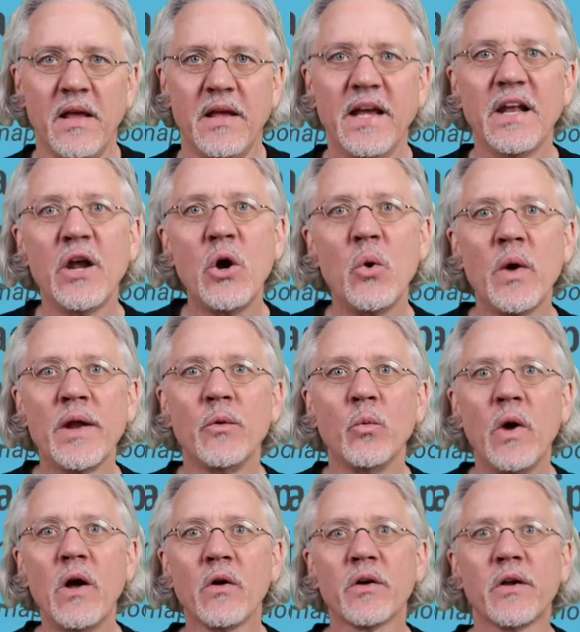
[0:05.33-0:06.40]
Hello and
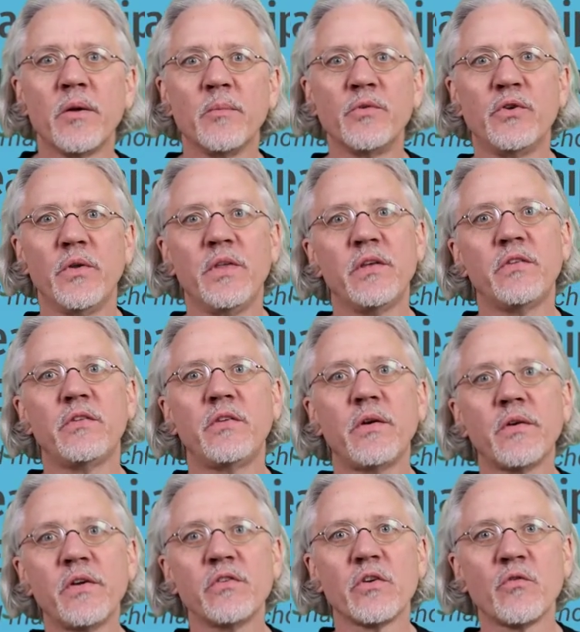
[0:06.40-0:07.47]
welcome to this
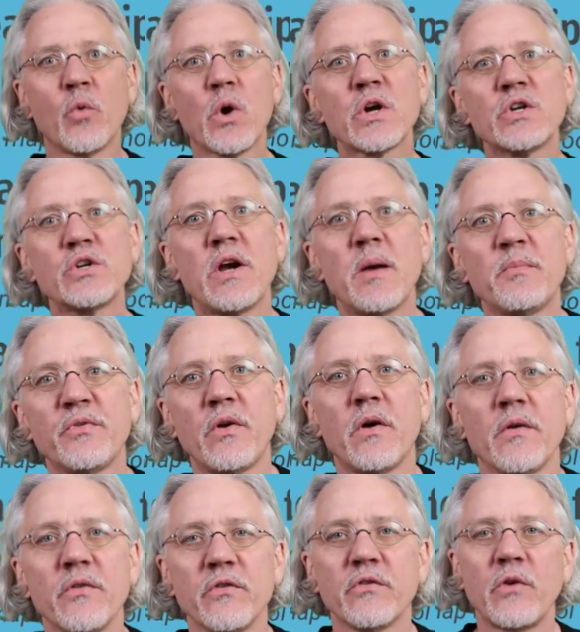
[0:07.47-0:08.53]
series of workshops
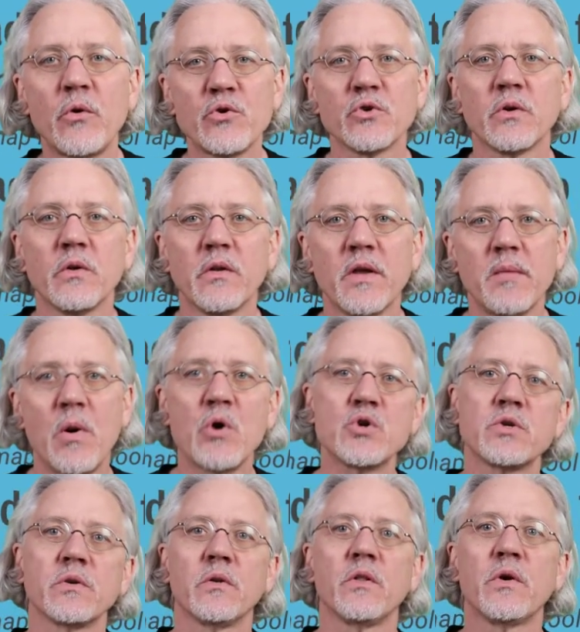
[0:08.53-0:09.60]
on social
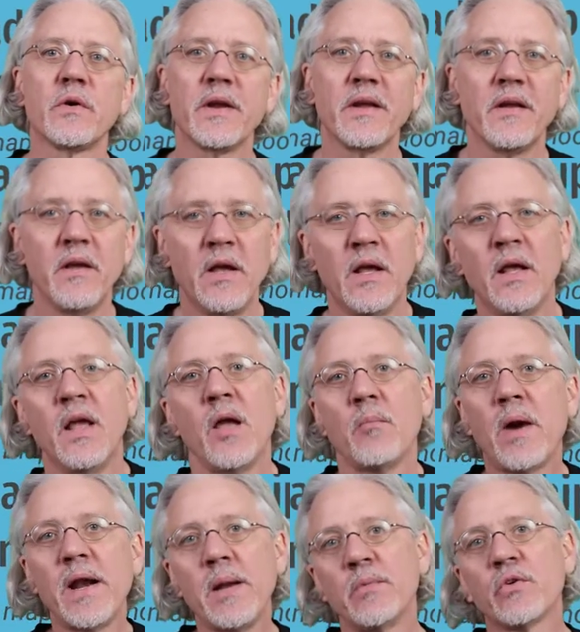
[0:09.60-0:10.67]
emotional learning.
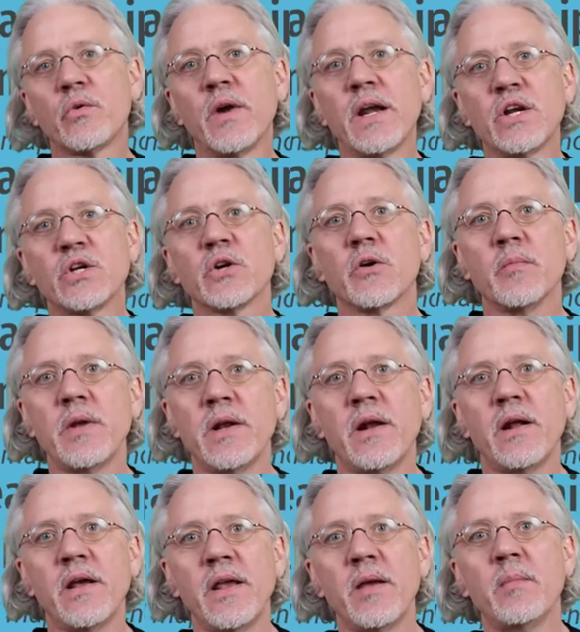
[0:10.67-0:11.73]
My name is Greg Sherman
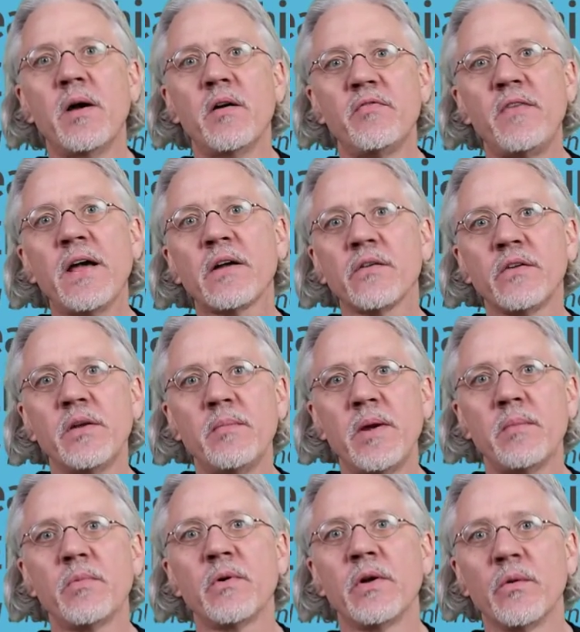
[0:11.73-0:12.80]
and I am a faculty
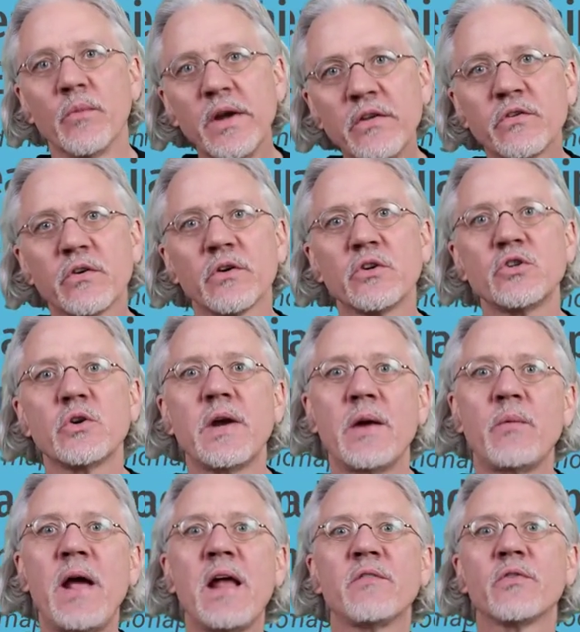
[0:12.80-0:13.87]
member and researcher
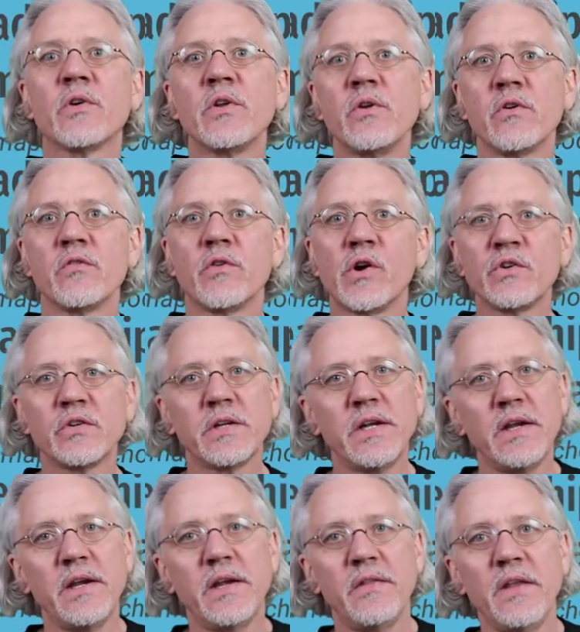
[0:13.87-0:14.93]
at Radford
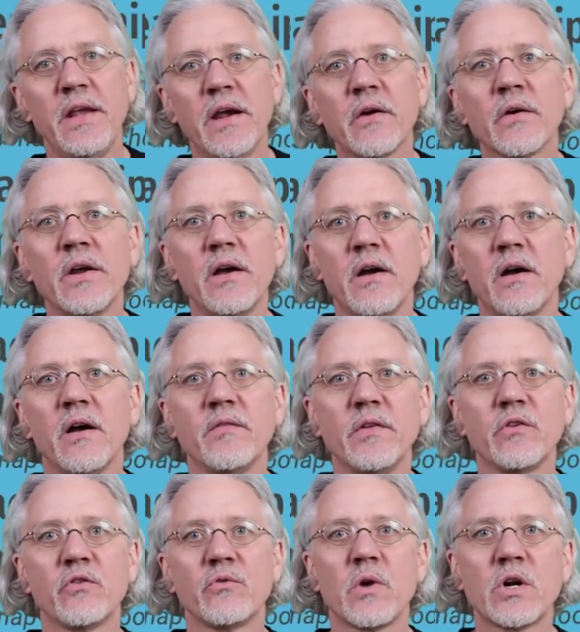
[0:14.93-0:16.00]
University in the area of
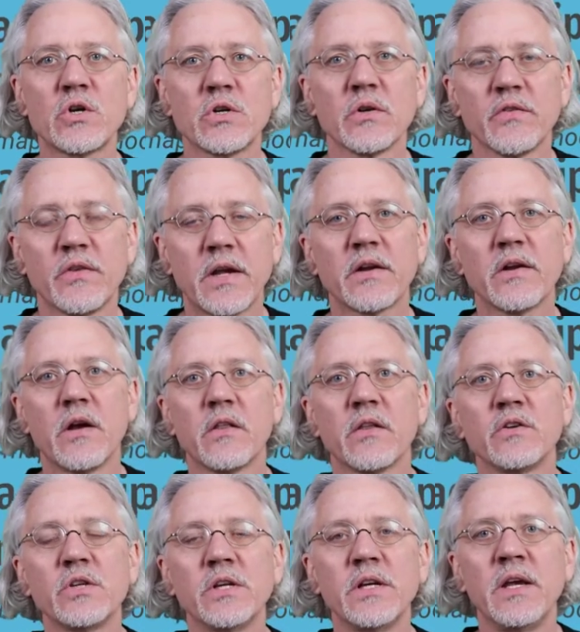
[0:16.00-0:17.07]
instructional
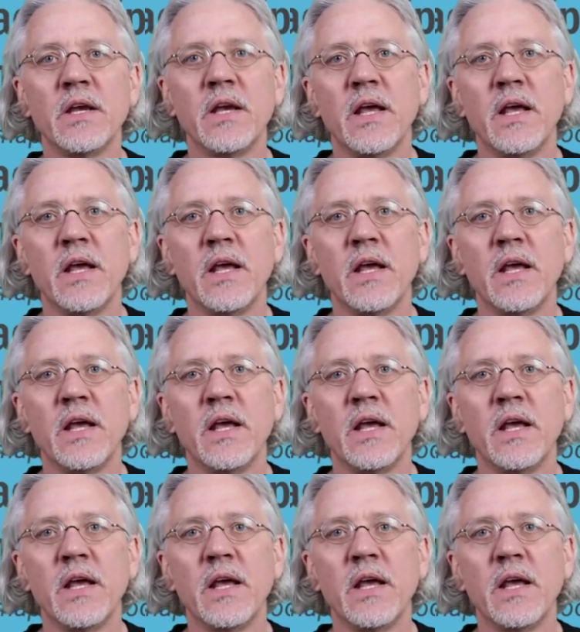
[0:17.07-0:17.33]
technology.